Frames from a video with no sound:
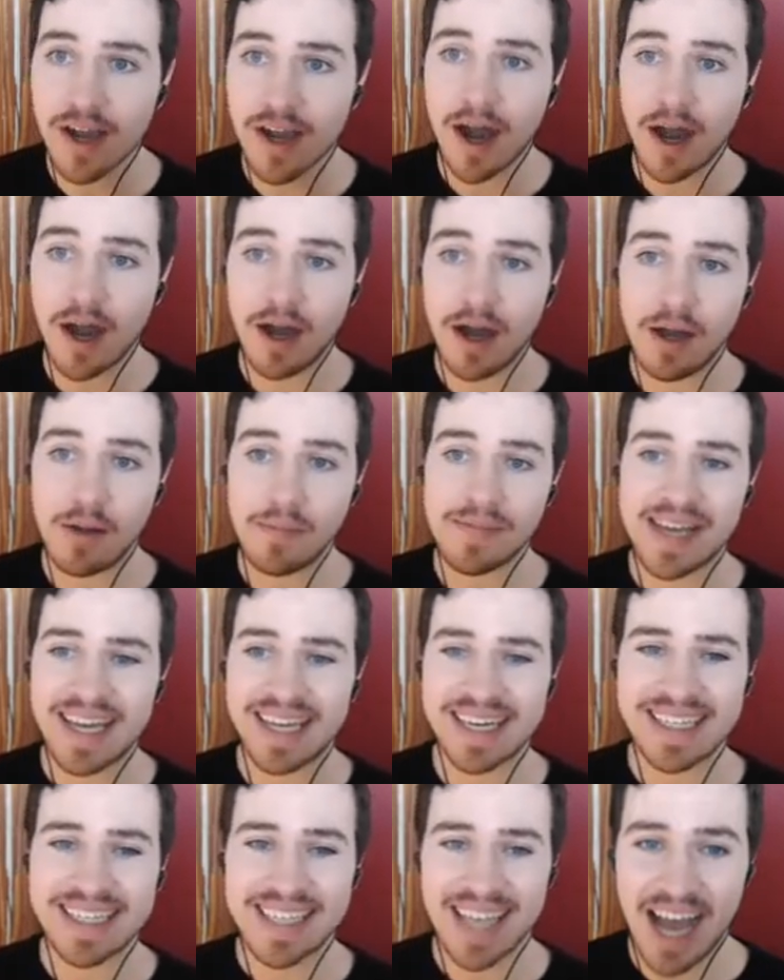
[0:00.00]

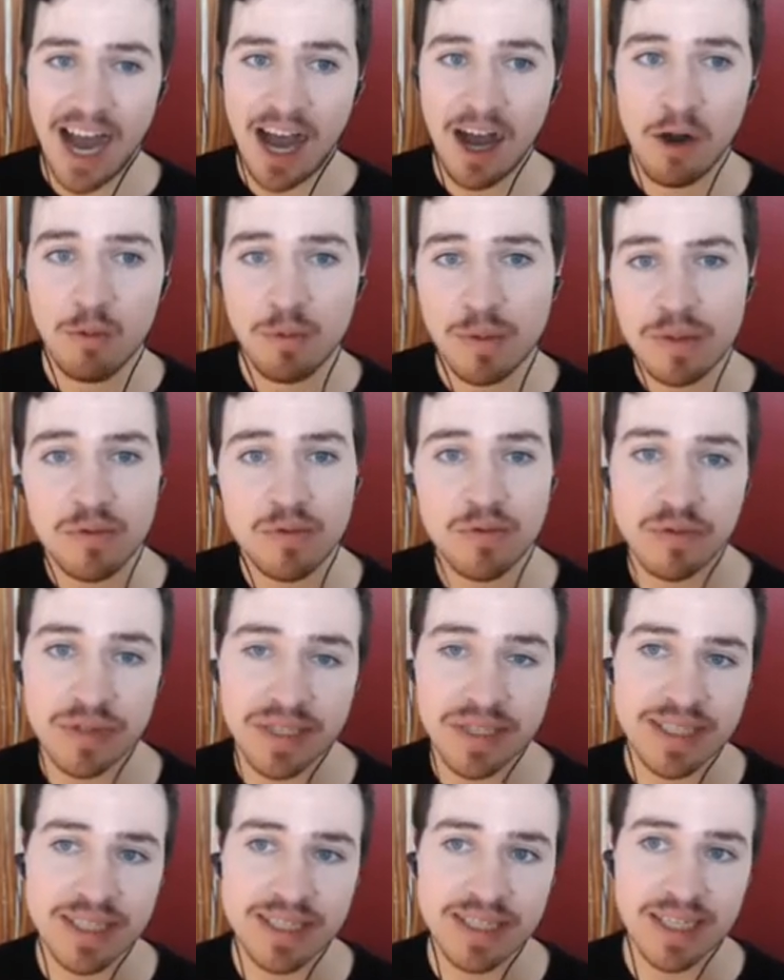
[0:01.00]
And it's how we
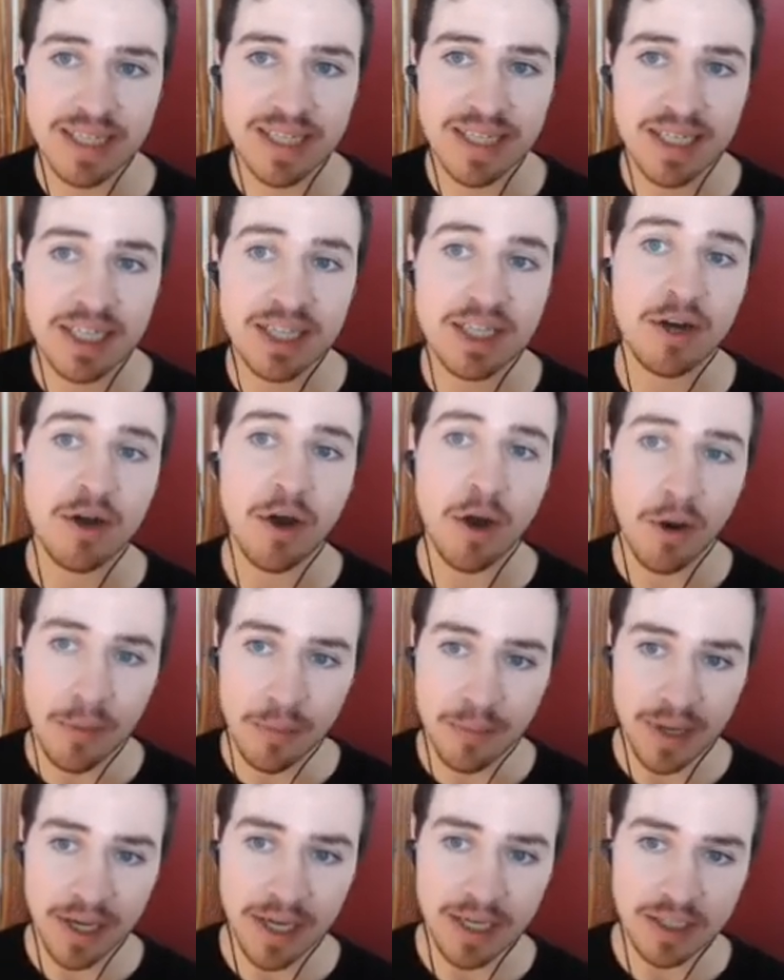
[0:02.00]
redesign the
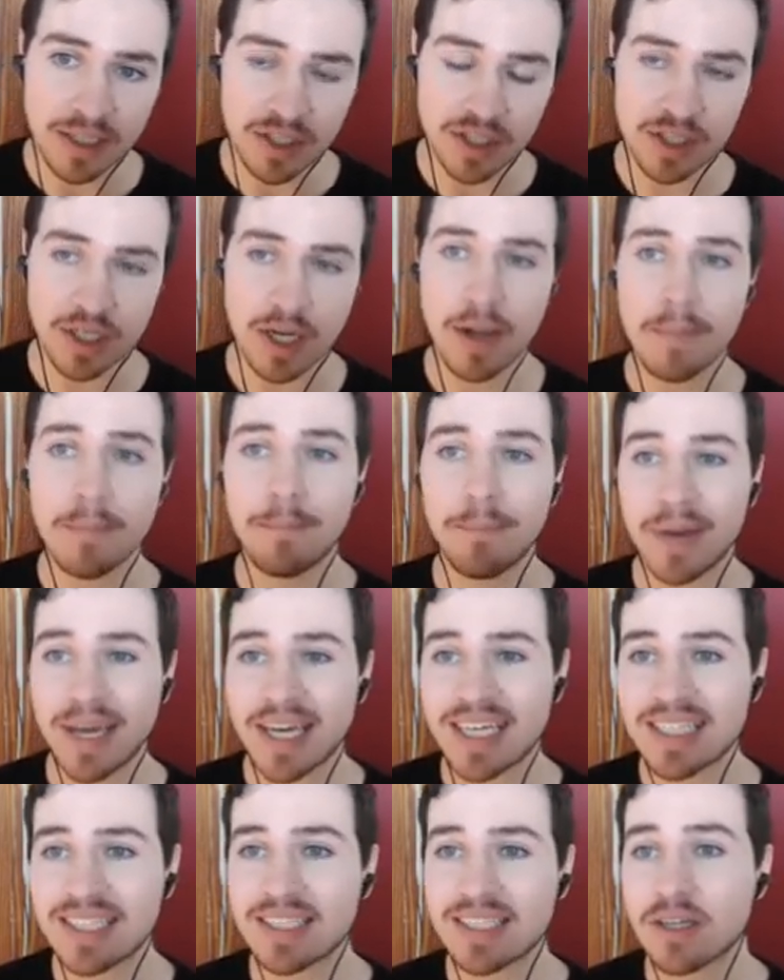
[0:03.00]
homepage
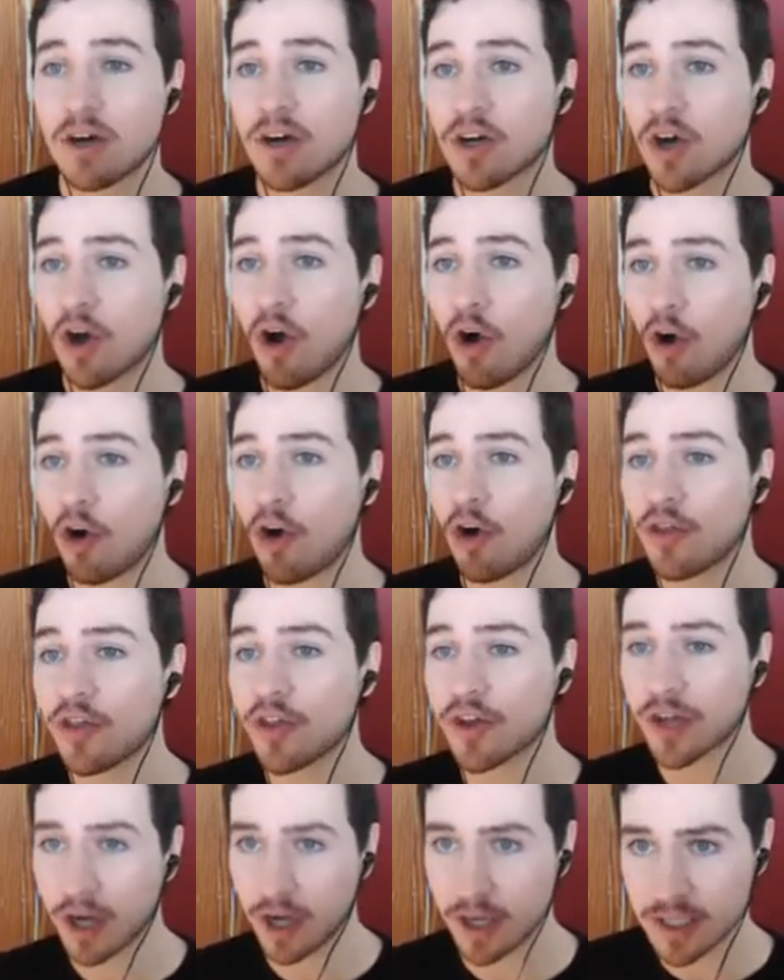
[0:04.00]
based on all
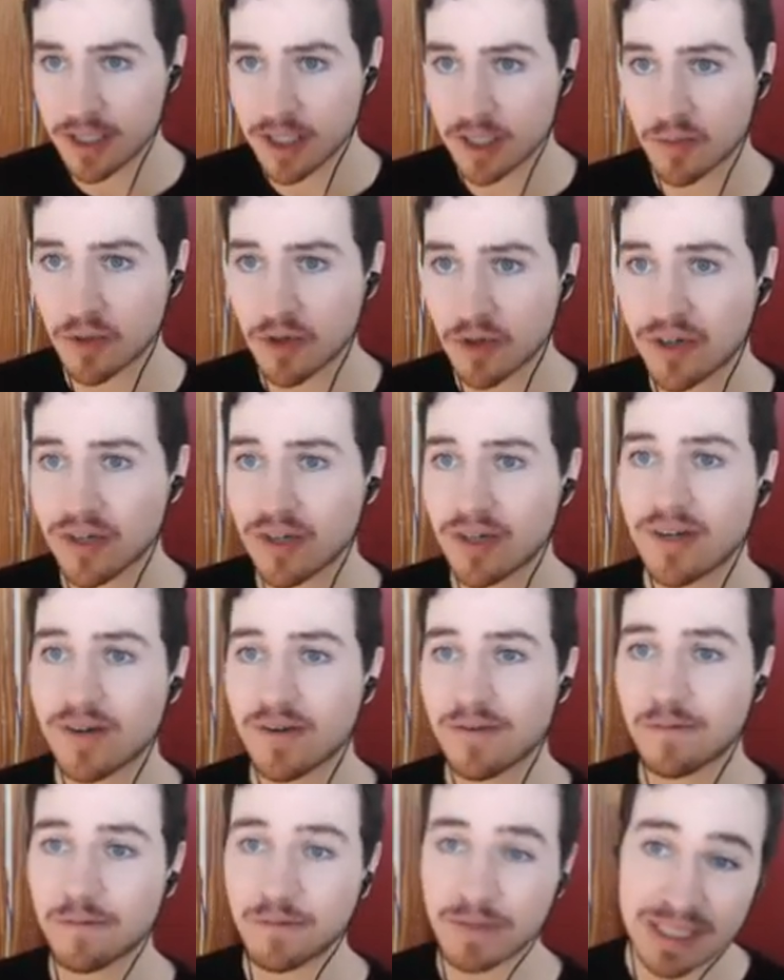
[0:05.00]
the customer
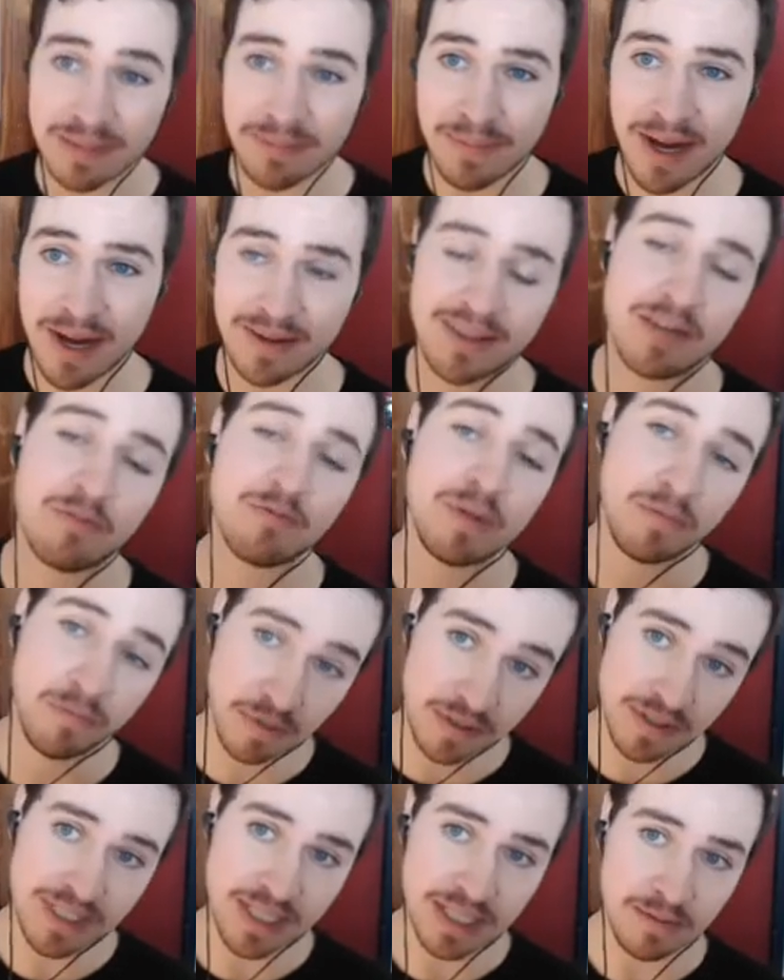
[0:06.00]
feedback that we've
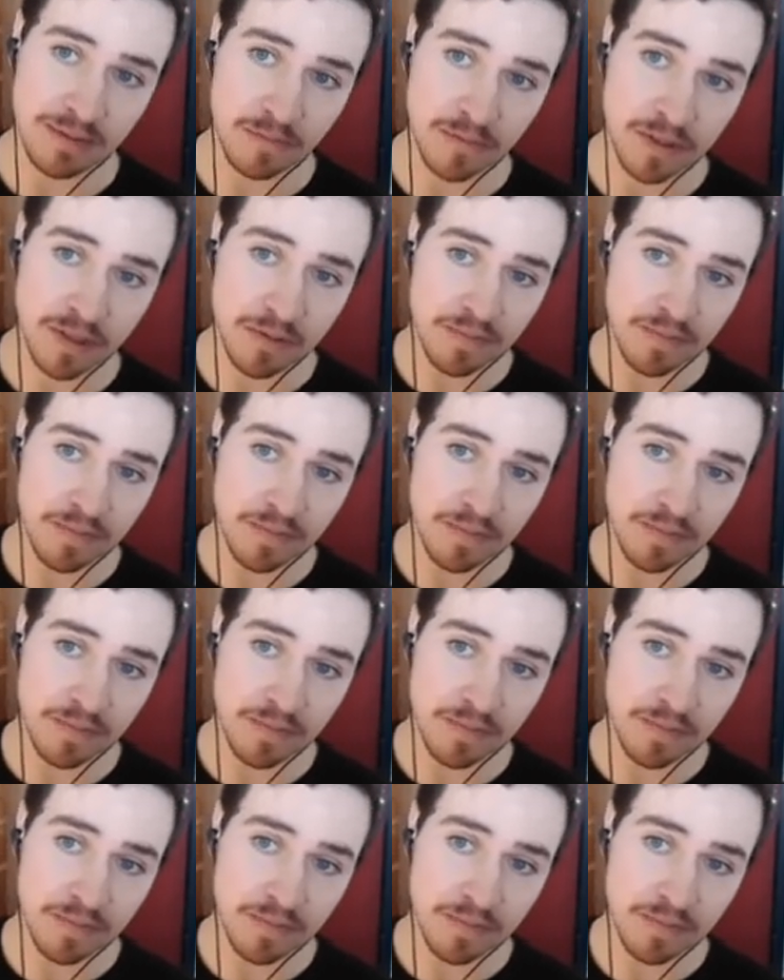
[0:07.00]
received.